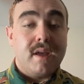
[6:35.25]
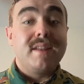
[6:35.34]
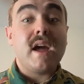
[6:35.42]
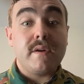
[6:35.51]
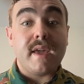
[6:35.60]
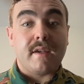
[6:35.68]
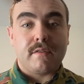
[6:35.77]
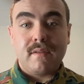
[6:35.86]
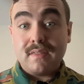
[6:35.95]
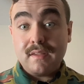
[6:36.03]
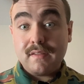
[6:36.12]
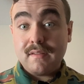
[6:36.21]
Now, yes,
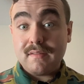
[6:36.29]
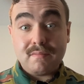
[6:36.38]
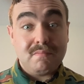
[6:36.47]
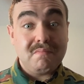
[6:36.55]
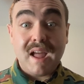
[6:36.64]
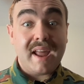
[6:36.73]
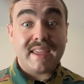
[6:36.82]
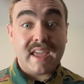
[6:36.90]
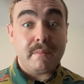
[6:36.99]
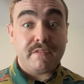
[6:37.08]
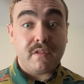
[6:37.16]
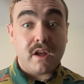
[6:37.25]
this is not a
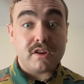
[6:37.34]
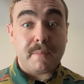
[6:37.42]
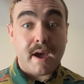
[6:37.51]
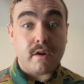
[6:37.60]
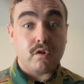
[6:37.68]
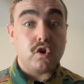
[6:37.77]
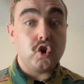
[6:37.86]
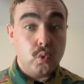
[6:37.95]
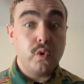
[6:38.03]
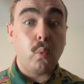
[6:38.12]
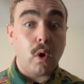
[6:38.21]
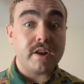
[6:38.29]
camouflage pattern you
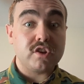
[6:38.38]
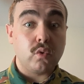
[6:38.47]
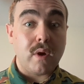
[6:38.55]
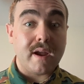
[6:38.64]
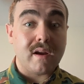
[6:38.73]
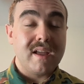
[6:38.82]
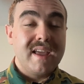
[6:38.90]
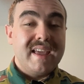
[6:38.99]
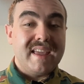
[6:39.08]
would want to wear